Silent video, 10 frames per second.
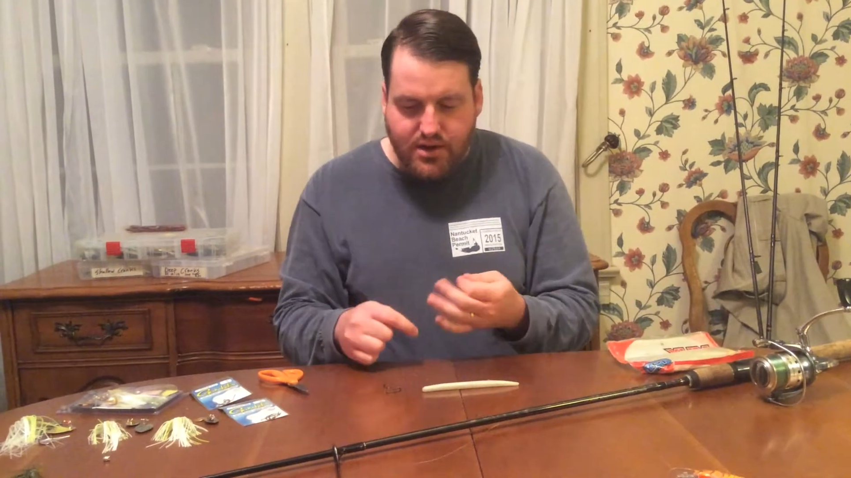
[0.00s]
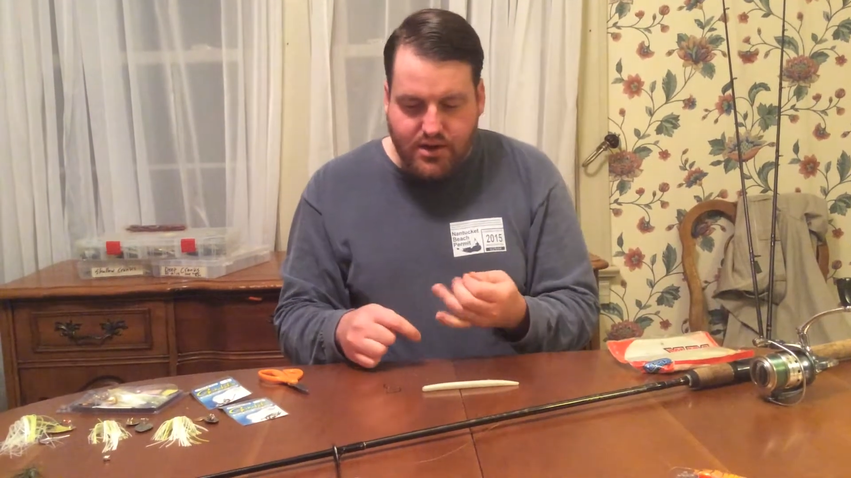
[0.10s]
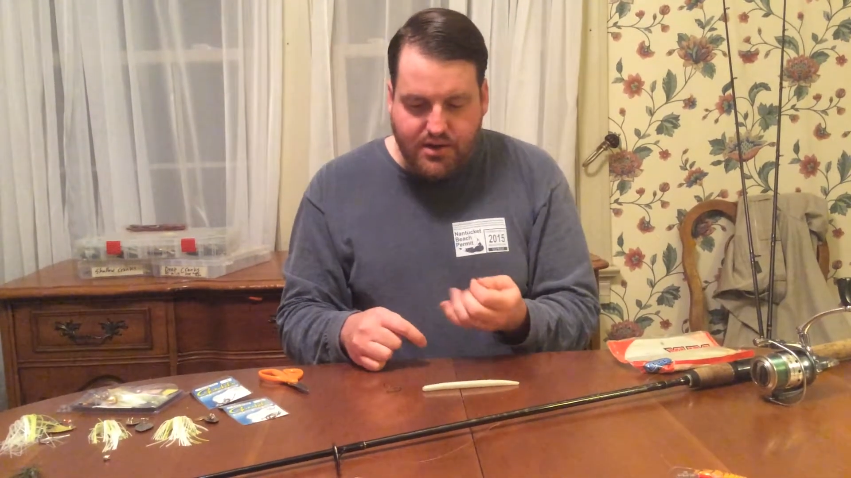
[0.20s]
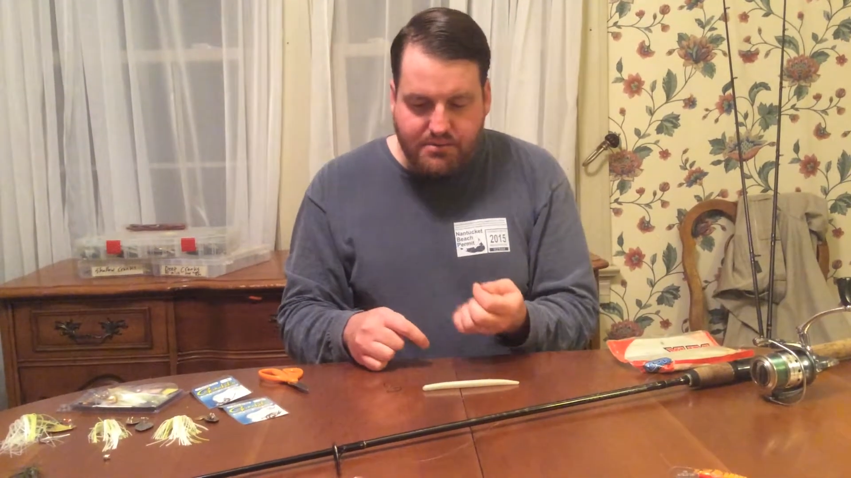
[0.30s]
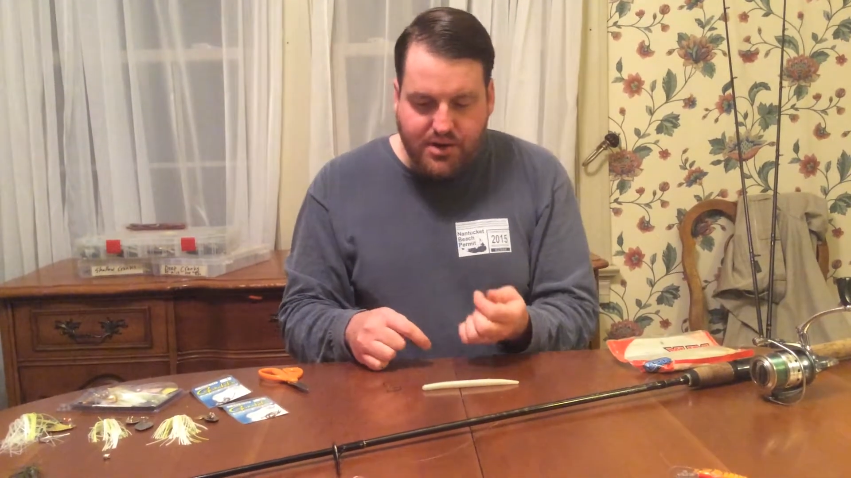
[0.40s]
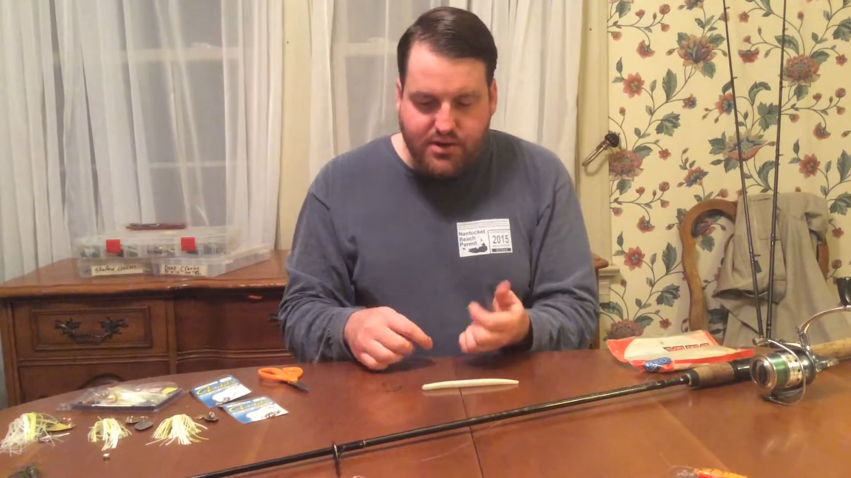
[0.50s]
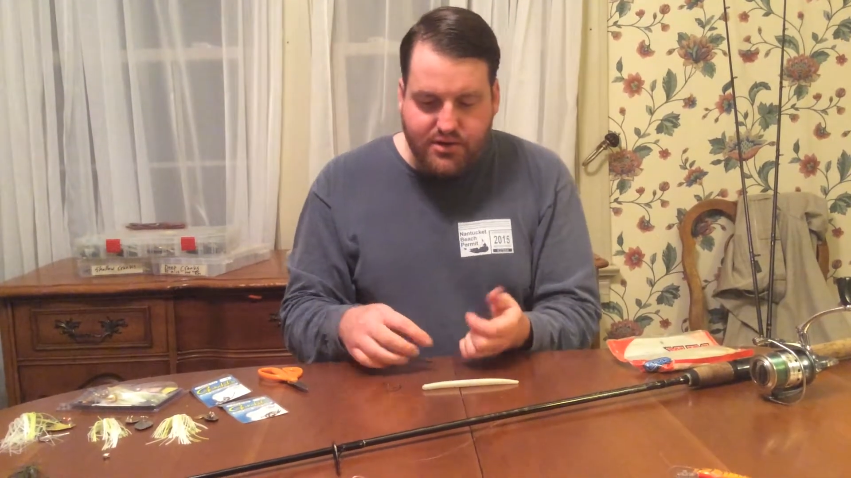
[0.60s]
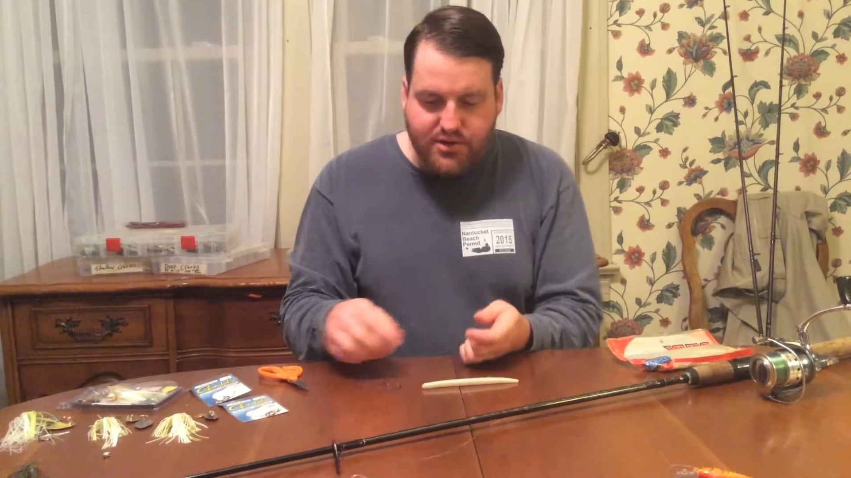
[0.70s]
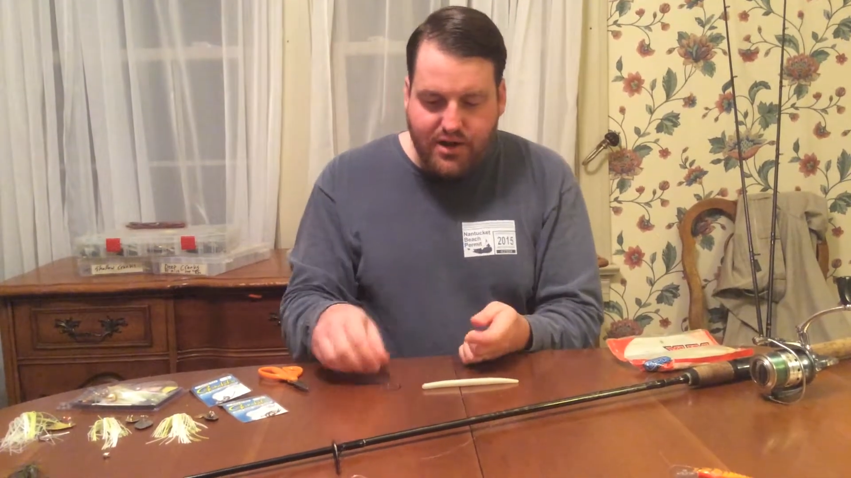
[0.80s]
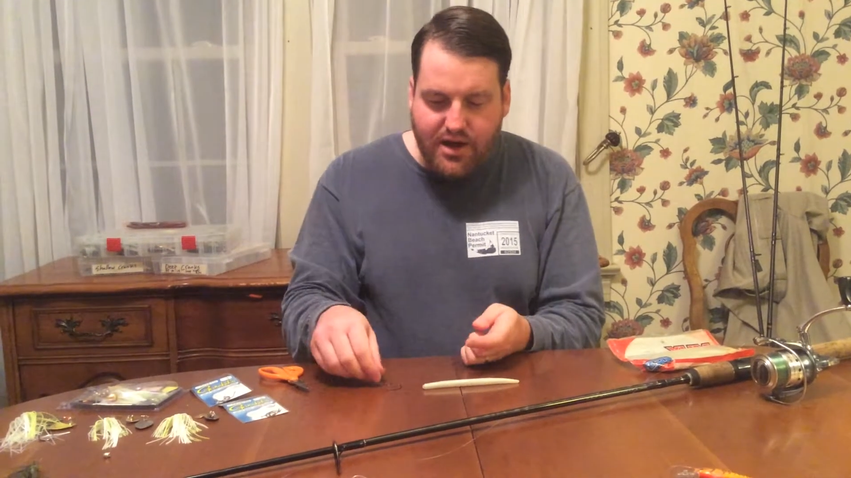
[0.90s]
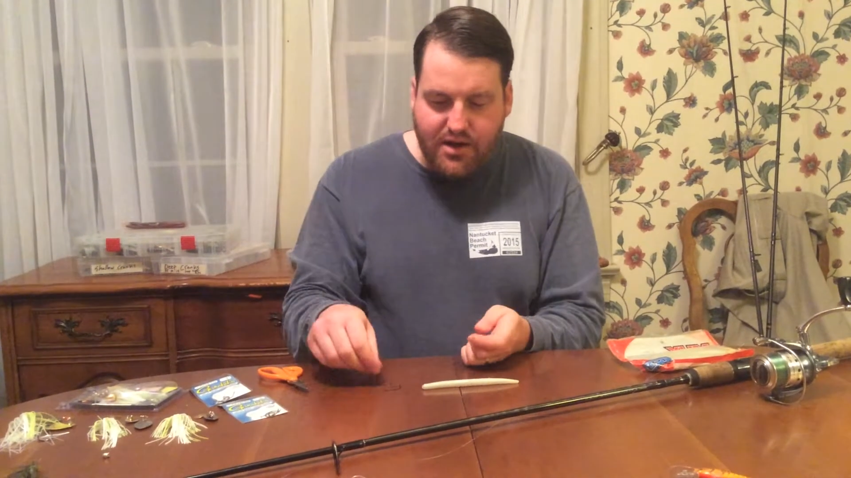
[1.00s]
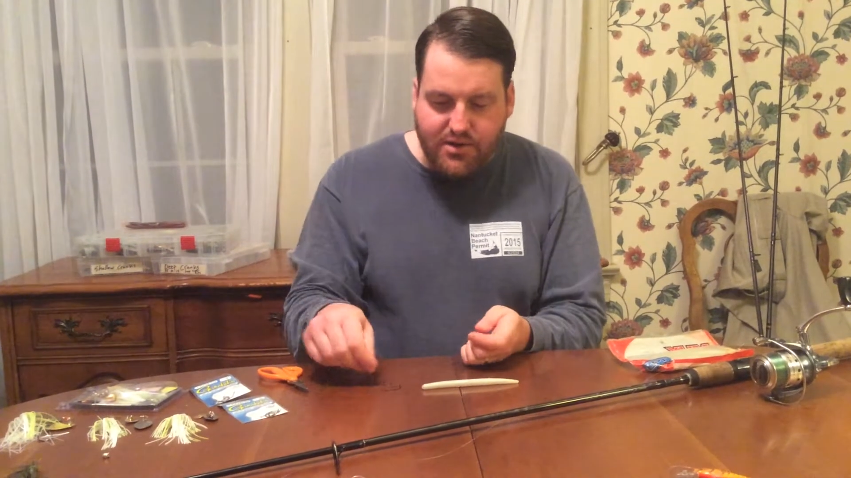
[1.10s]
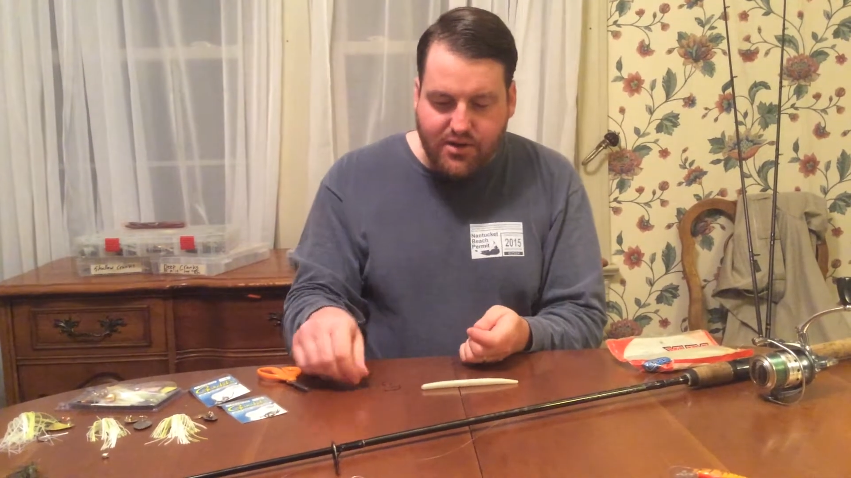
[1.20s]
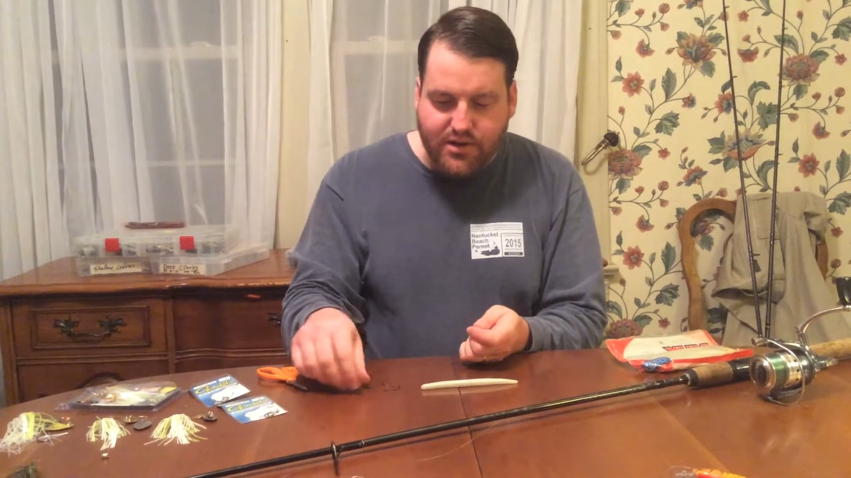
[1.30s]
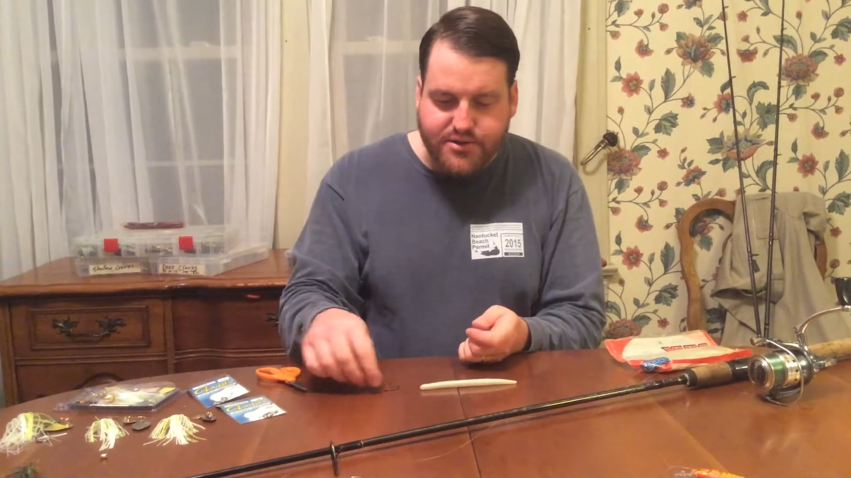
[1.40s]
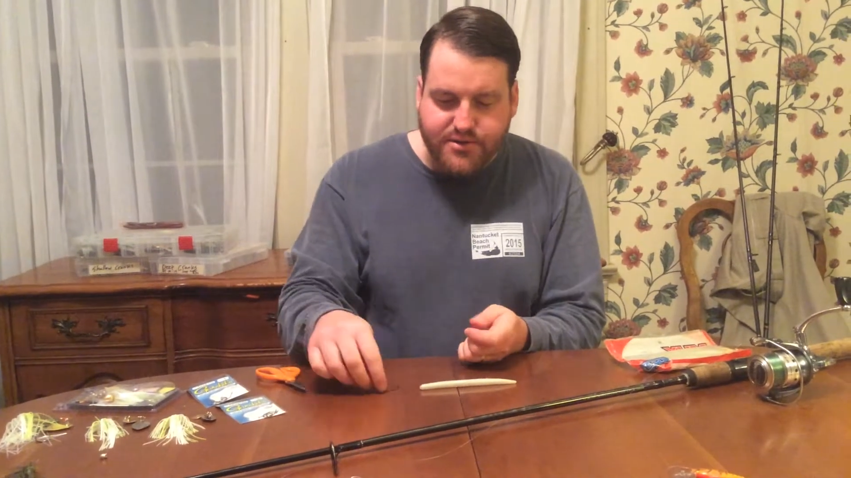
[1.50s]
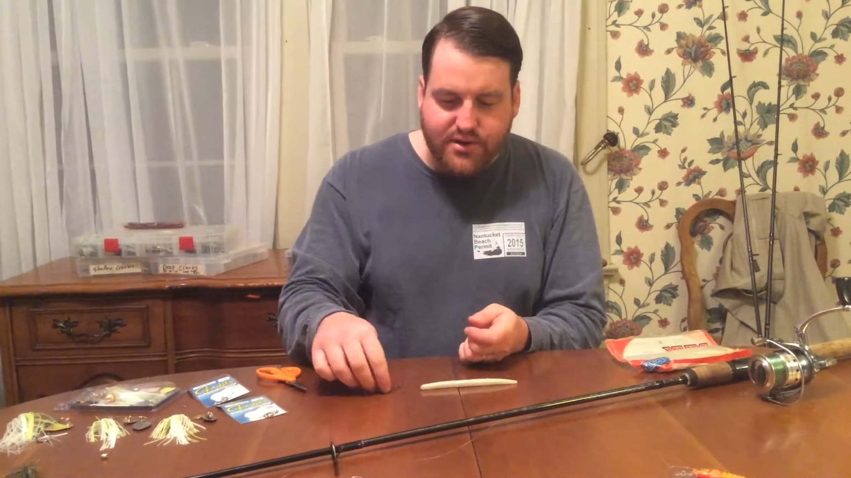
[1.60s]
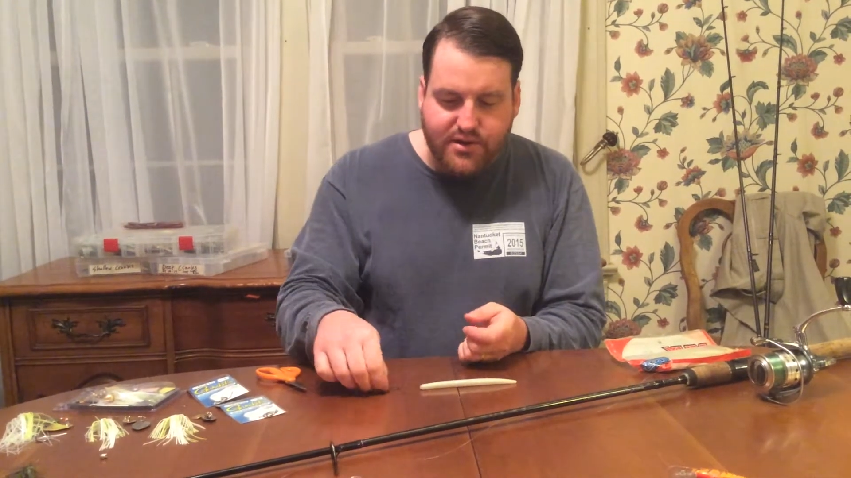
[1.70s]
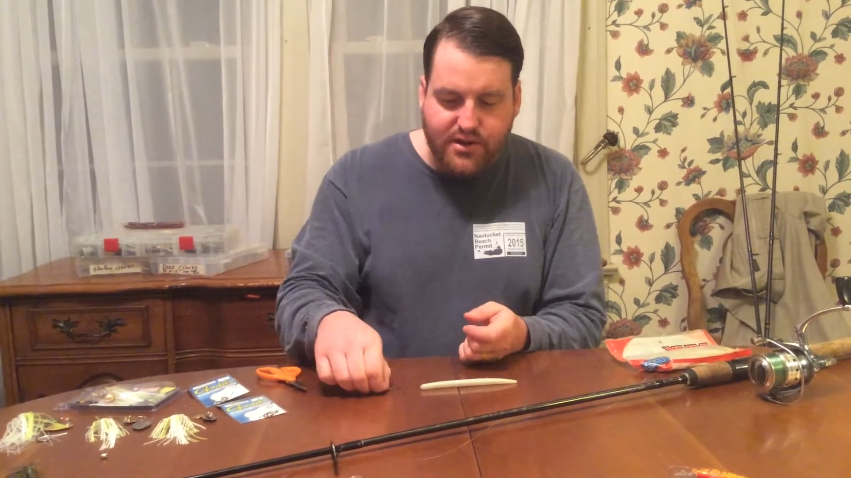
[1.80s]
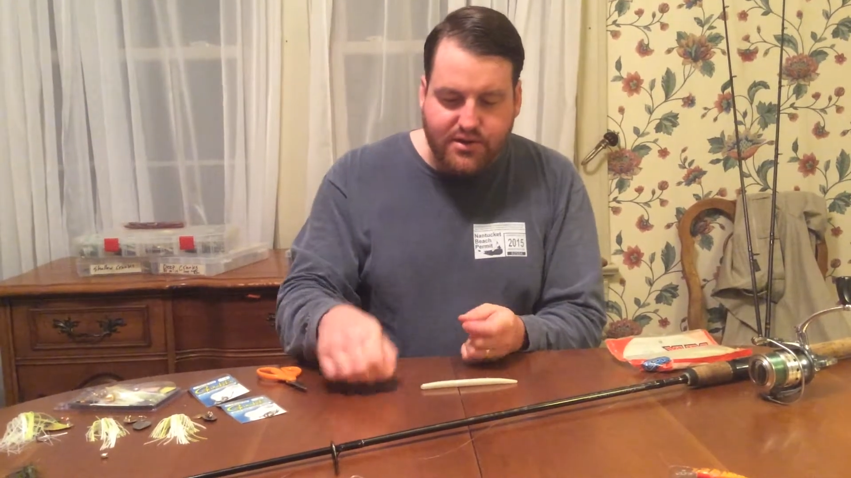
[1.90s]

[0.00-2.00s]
And I'm going to just tie a hook onto it.